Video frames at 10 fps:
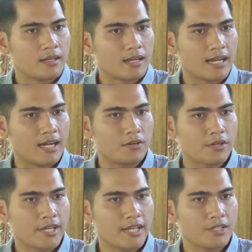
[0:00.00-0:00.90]
how
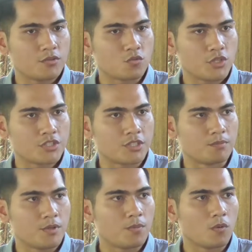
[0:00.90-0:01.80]
can you reach the
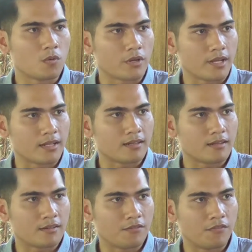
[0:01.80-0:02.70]
people that
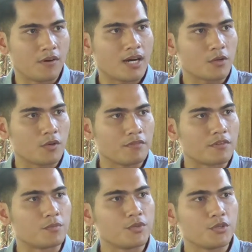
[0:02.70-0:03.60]
far away
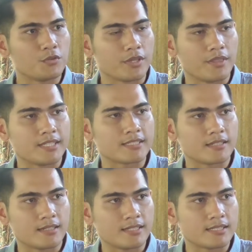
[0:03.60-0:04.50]
from you with
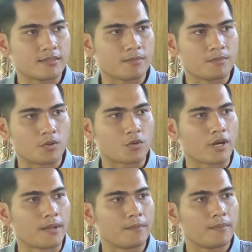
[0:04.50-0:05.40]
this
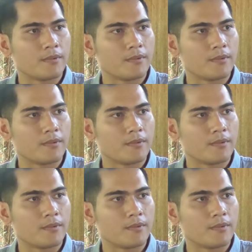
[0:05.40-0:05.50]
program?